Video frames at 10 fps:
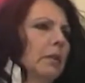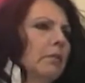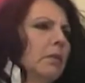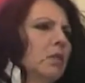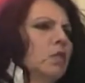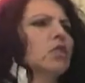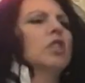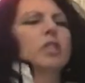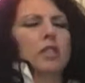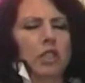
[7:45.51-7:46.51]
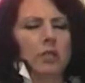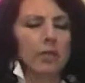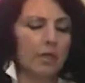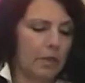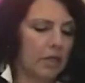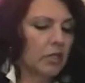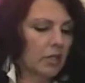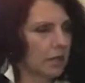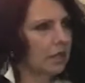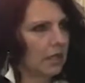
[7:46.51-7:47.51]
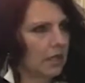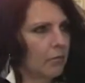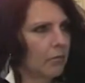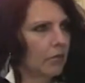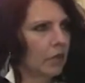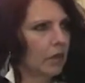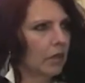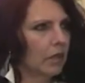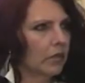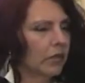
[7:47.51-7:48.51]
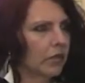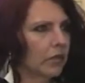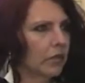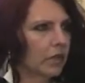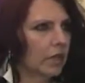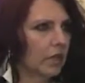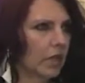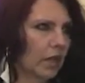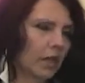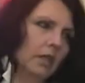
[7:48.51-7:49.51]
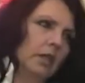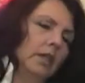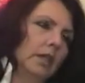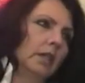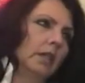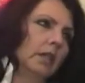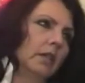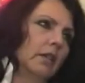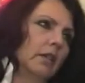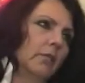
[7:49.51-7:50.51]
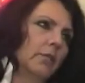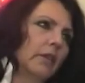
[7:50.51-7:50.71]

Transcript: Cheetham Hill in che- Manchester Cheetham Hill in Manchester. which is a really yeah. rough deprived area yeah uh,